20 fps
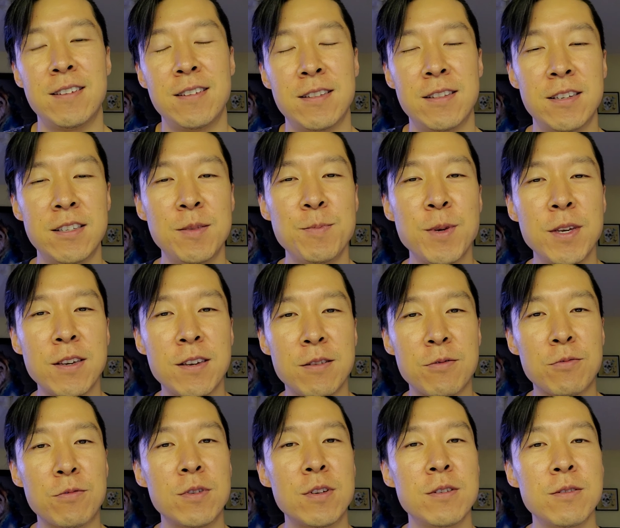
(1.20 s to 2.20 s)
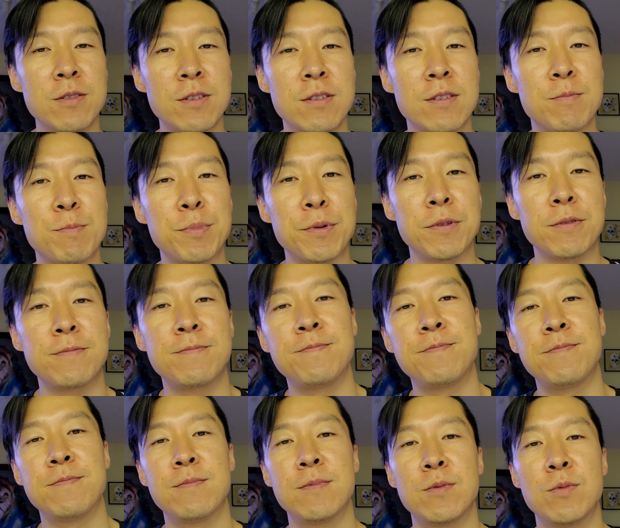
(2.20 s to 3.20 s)
Let's make it real simple,
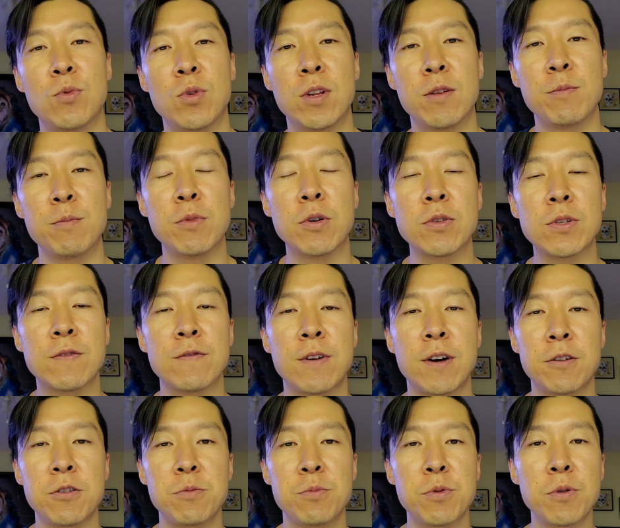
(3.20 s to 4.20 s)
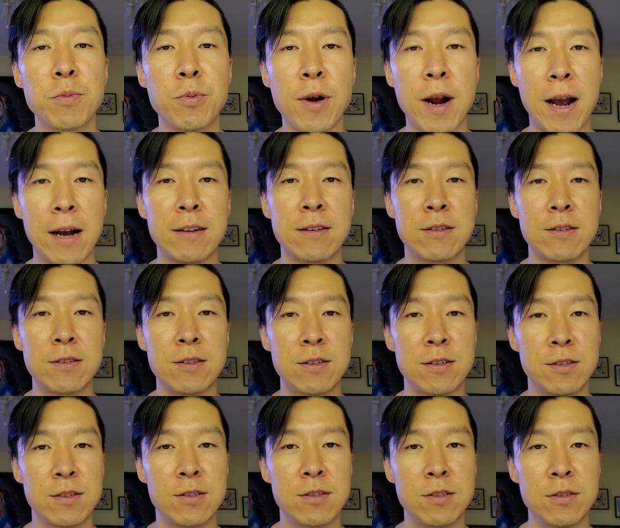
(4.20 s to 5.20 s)
one of the most valuable
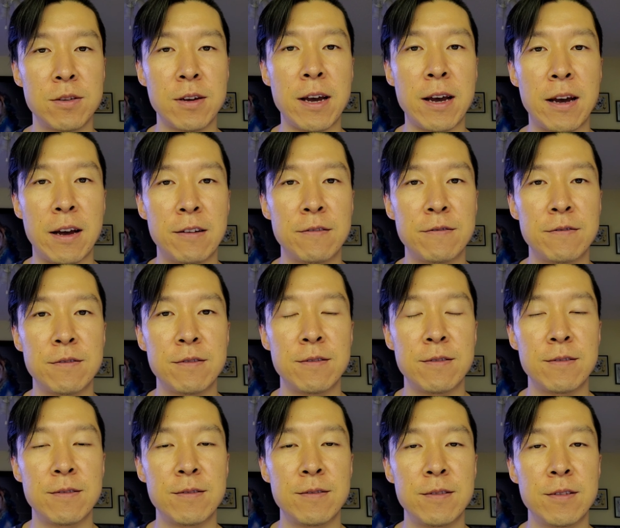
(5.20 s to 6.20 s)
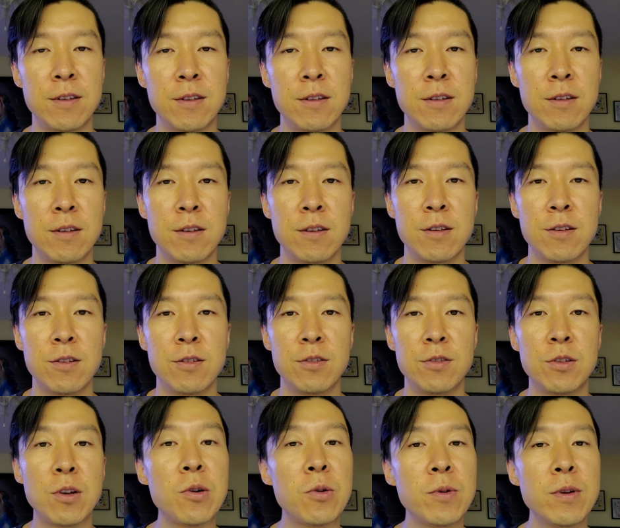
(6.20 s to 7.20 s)
practices to have.
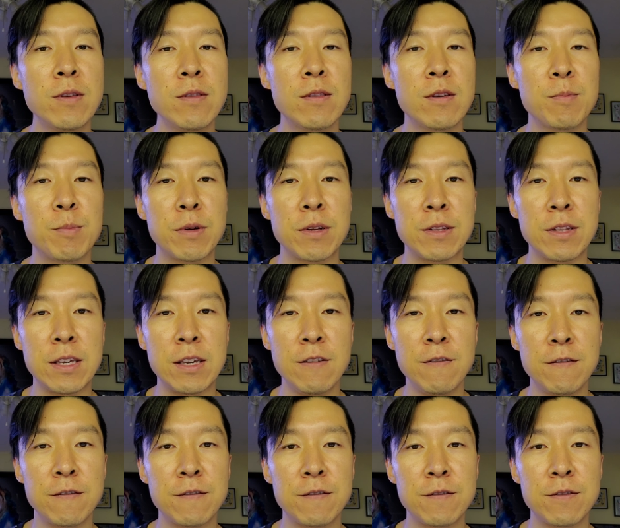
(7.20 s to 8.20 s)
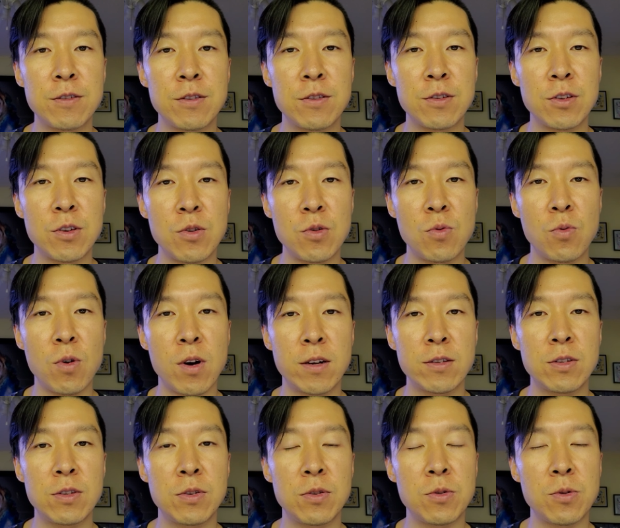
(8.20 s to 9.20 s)
Knowing the belief you
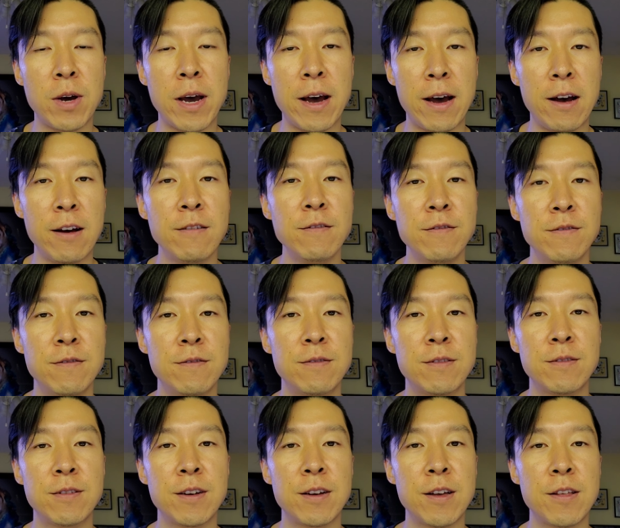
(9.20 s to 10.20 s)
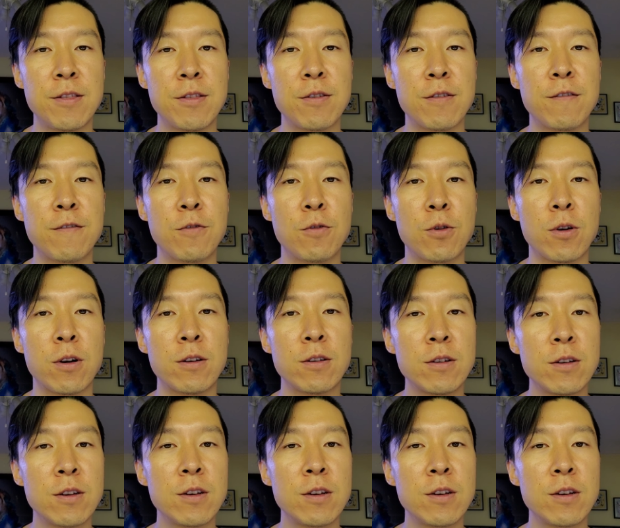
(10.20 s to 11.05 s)
want to have, and therefore